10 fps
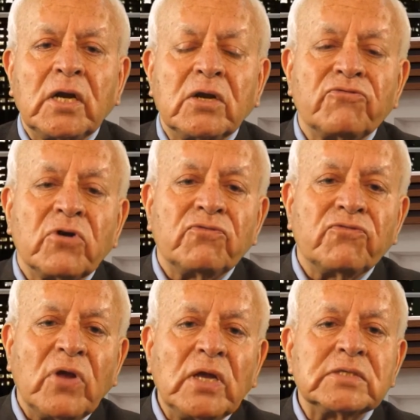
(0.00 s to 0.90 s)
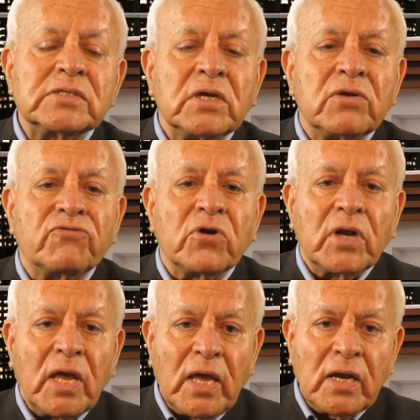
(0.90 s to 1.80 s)
in different fields, in
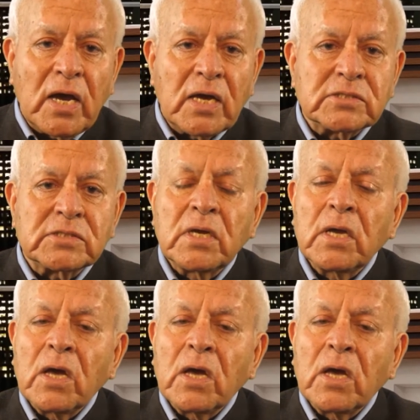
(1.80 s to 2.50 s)
different areas.